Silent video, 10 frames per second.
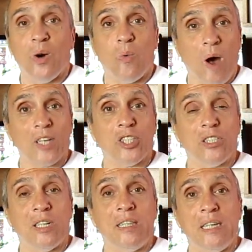
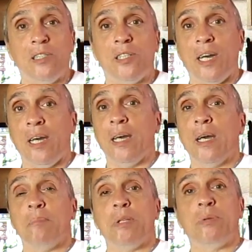Washington, D.C.,
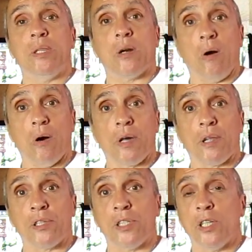between the
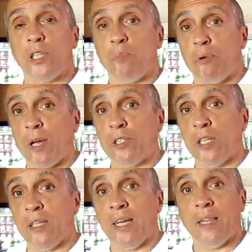Congress, the
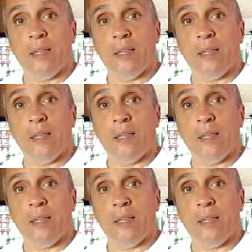President,